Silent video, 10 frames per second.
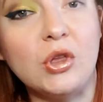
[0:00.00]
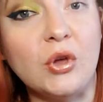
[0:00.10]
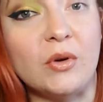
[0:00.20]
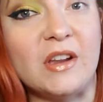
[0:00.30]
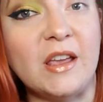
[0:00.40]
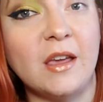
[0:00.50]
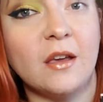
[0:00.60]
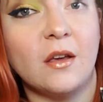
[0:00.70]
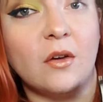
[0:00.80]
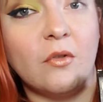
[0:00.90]
Unity,
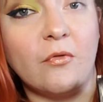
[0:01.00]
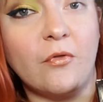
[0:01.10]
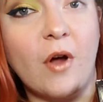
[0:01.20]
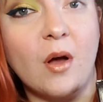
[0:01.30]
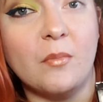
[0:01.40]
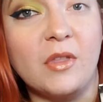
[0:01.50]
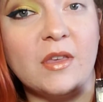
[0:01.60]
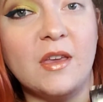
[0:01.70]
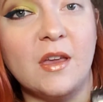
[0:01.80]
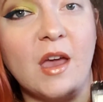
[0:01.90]
from
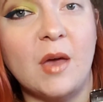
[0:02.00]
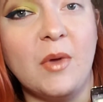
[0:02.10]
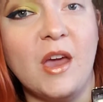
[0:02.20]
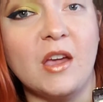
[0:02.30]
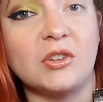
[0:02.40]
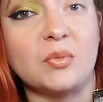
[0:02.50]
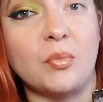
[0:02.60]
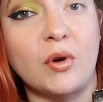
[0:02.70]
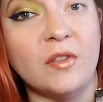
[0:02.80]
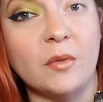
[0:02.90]
the ABH
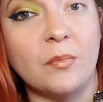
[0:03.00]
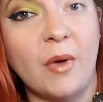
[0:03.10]
Prism